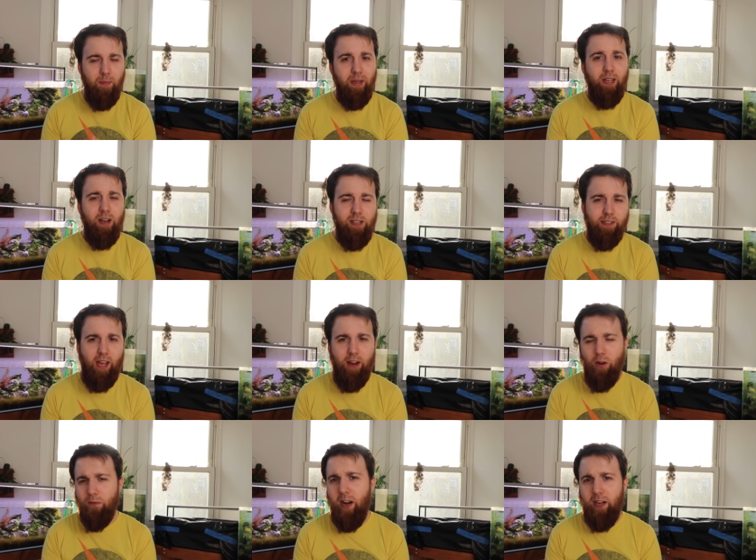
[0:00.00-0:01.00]
because I
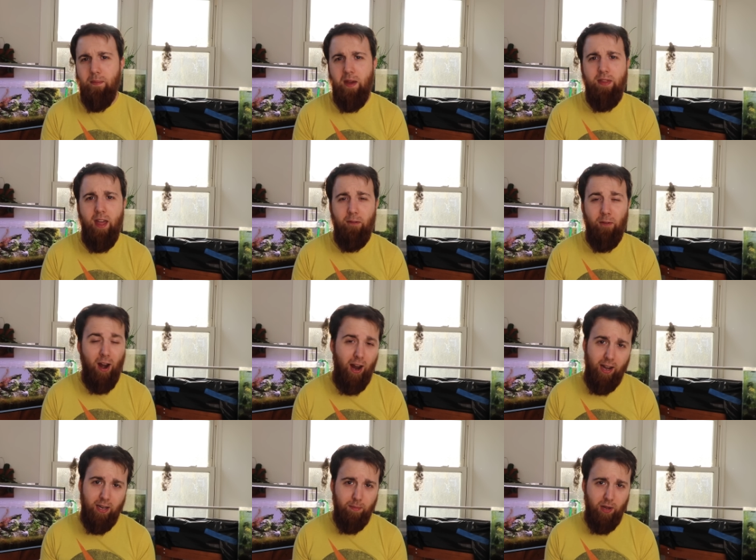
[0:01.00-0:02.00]
don't recommend that
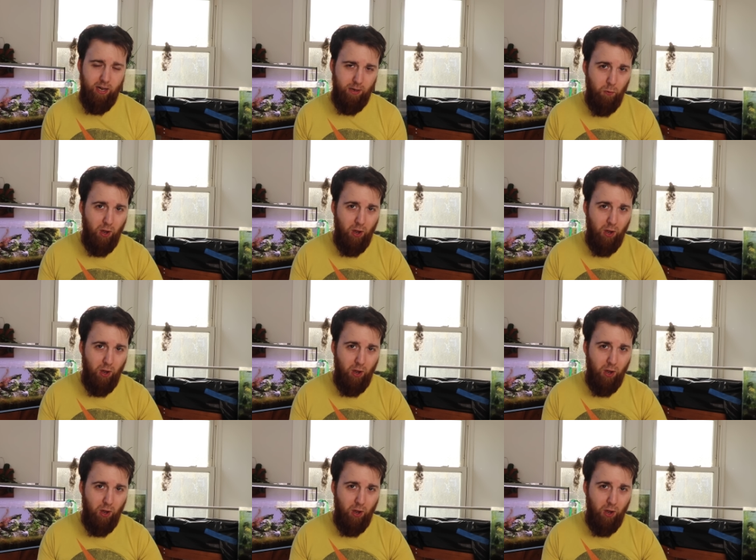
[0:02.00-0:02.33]
for anybody.